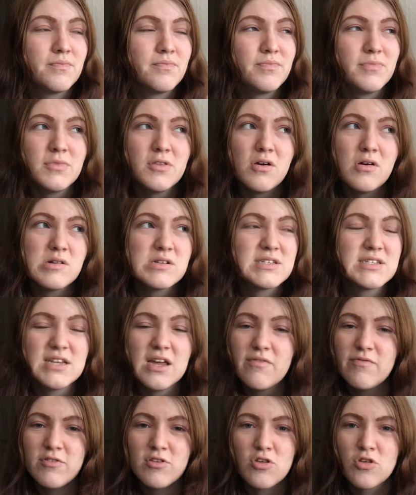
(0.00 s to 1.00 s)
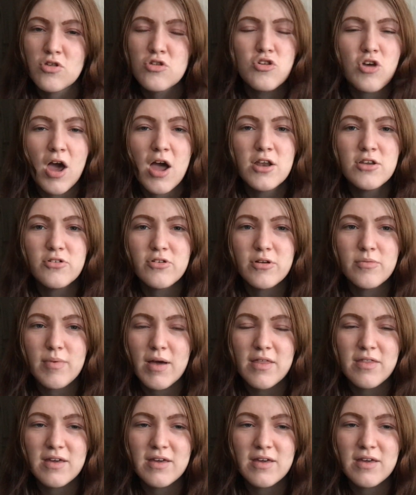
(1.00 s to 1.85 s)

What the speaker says: No, it's definitely just January by